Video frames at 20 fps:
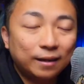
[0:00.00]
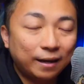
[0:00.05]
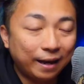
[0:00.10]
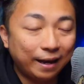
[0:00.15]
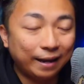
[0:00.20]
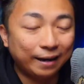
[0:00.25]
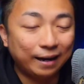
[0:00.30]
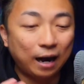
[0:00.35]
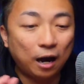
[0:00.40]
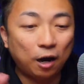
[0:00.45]

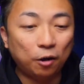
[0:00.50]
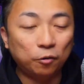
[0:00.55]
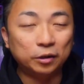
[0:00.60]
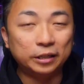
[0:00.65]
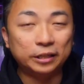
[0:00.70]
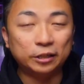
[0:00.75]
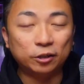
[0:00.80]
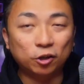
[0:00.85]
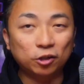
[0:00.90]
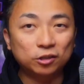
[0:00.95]
an hour
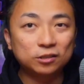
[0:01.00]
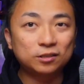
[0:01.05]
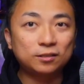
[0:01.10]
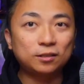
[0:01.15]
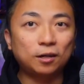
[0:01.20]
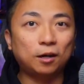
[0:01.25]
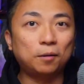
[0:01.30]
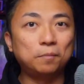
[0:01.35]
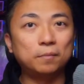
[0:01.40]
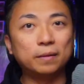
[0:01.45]

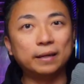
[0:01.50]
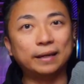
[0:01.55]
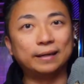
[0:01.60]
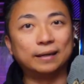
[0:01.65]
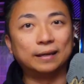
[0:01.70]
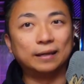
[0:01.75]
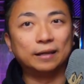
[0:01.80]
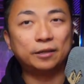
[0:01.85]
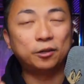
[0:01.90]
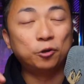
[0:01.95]
non-stop in
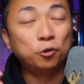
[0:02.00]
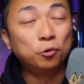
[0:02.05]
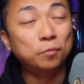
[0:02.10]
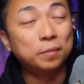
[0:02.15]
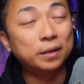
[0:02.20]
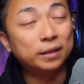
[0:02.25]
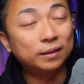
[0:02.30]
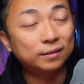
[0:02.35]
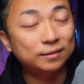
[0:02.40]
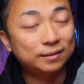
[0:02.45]
the
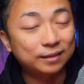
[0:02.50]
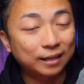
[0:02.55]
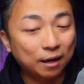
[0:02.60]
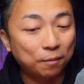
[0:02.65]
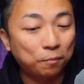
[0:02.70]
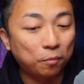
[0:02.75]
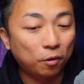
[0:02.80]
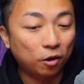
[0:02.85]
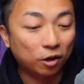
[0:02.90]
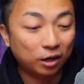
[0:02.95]
humid
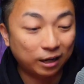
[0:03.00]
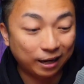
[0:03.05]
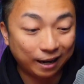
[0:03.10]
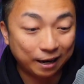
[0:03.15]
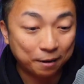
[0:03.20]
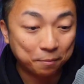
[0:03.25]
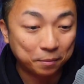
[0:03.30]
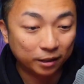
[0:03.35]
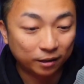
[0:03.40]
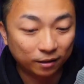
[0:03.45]
Singapore
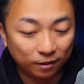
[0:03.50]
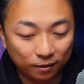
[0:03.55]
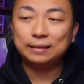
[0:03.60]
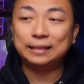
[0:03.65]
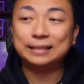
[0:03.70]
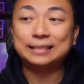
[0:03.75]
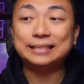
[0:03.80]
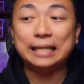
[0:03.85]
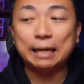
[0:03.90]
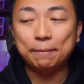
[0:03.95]
climate.
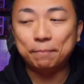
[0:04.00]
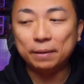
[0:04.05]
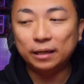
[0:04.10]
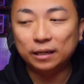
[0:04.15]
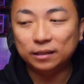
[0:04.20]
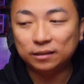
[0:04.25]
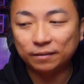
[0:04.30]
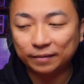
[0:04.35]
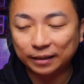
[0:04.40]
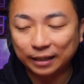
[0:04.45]
The
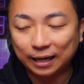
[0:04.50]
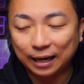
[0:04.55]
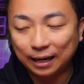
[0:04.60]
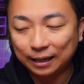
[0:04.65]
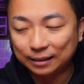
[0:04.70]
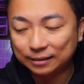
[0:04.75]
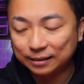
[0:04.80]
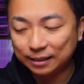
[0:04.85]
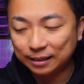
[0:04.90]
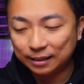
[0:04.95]
snappiness of the
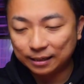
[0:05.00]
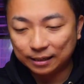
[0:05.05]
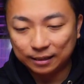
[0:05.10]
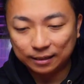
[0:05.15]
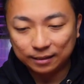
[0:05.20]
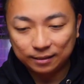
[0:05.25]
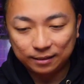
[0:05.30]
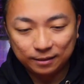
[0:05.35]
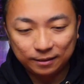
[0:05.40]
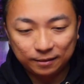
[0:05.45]
cards
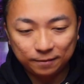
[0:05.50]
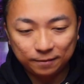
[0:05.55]
is